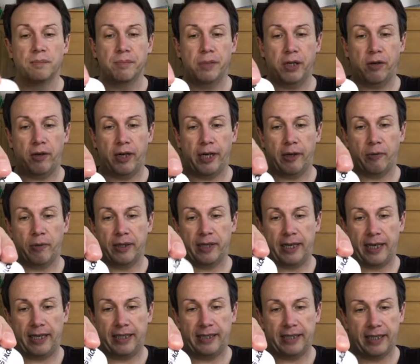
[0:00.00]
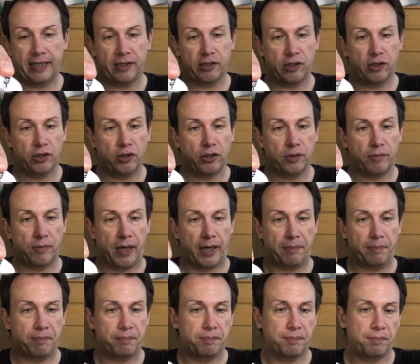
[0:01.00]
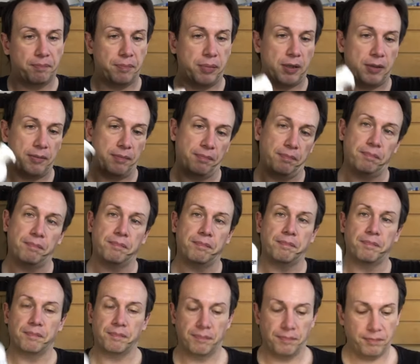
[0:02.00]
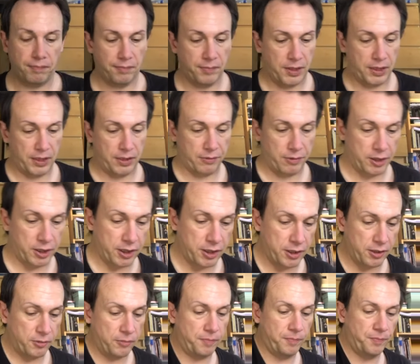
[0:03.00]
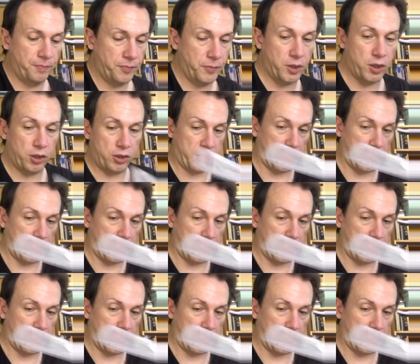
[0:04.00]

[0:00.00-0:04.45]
bit of liquid latex onto my pot. There we go, just